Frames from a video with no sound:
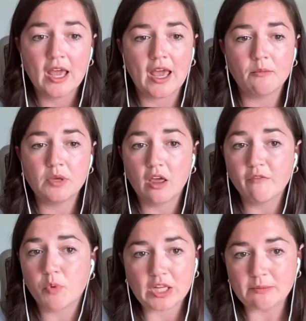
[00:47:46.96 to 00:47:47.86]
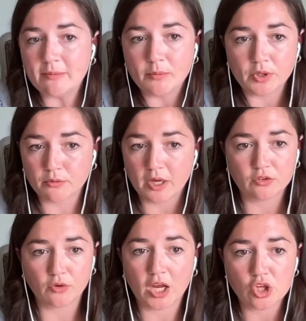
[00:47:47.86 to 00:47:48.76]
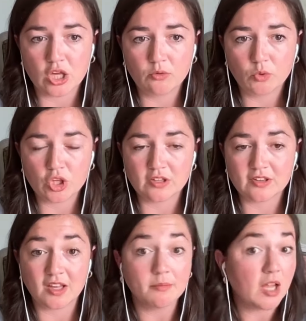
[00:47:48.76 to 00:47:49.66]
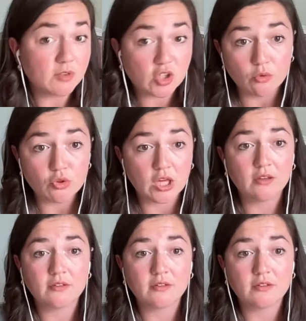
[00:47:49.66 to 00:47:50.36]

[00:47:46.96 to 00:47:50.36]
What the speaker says: And we love pointing people in the right direction, which is sometimes coaching,